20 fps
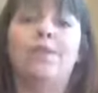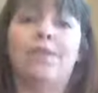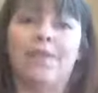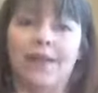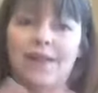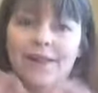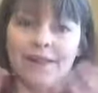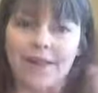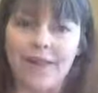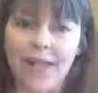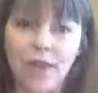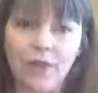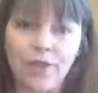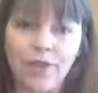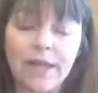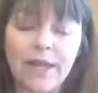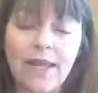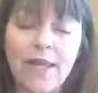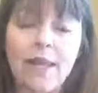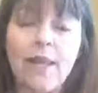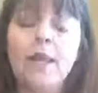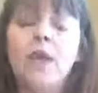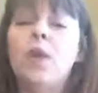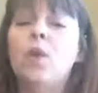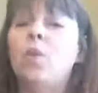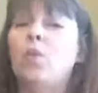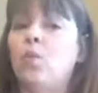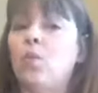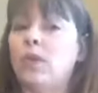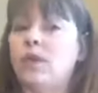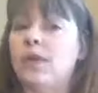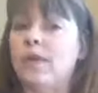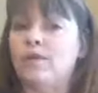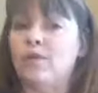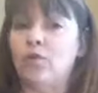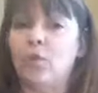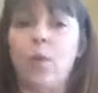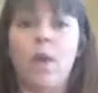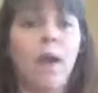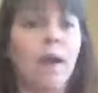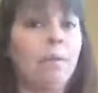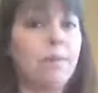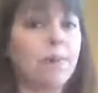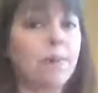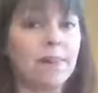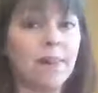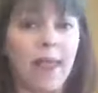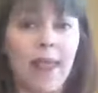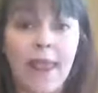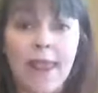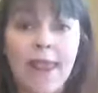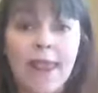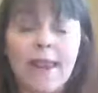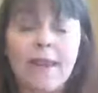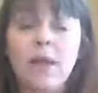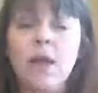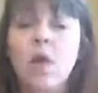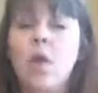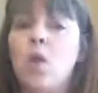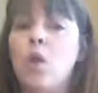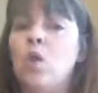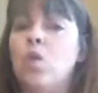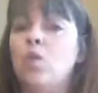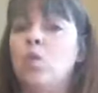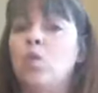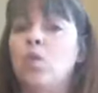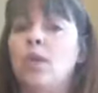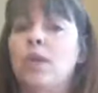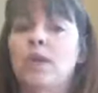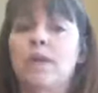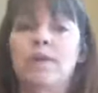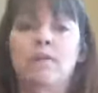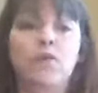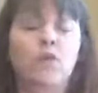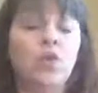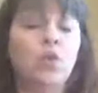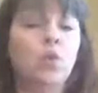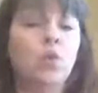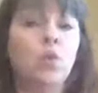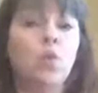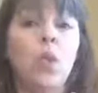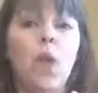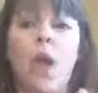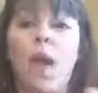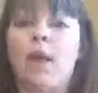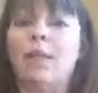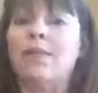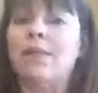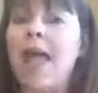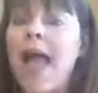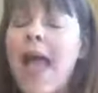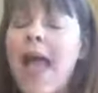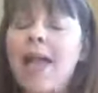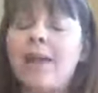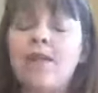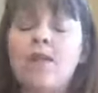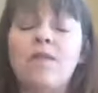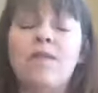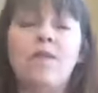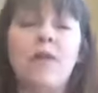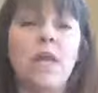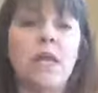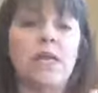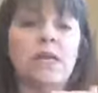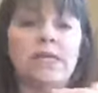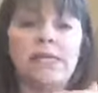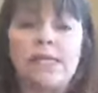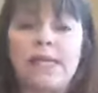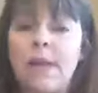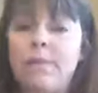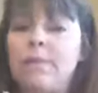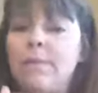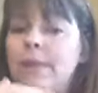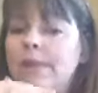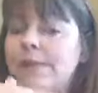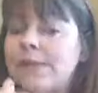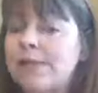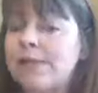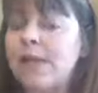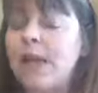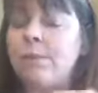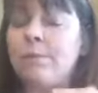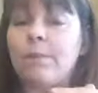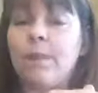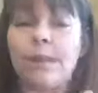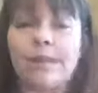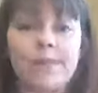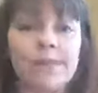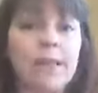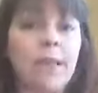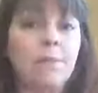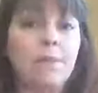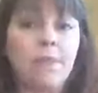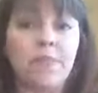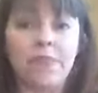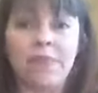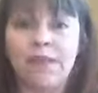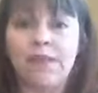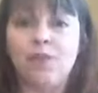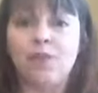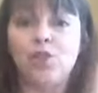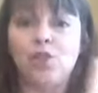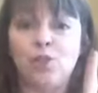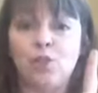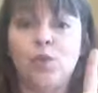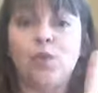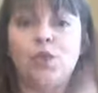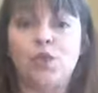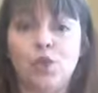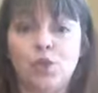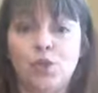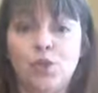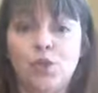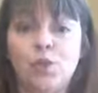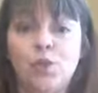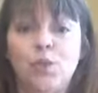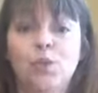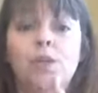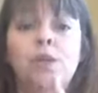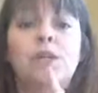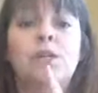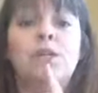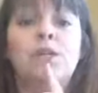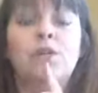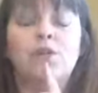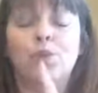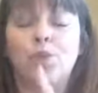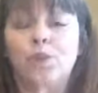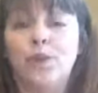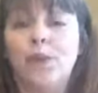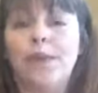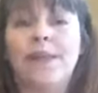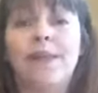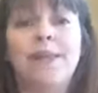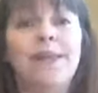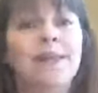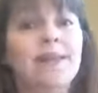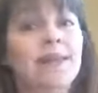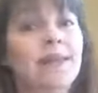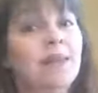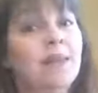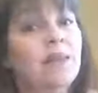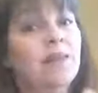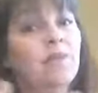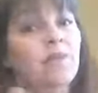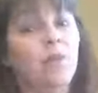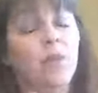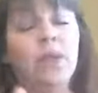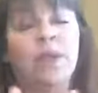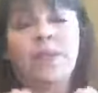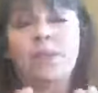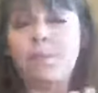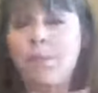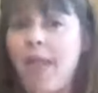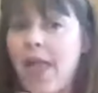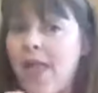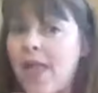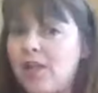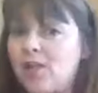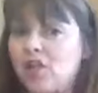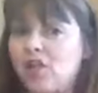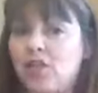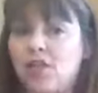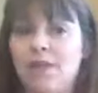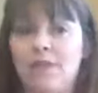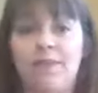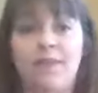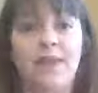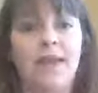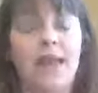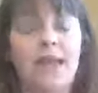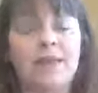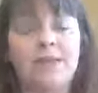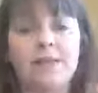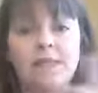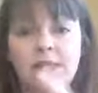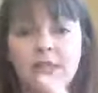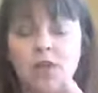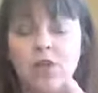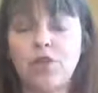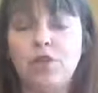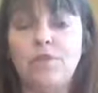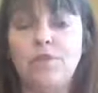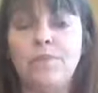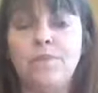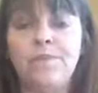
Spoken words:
the clarity, we give you a plan, we give you a lot of step-by-step things you can do to really live with passion in the next year.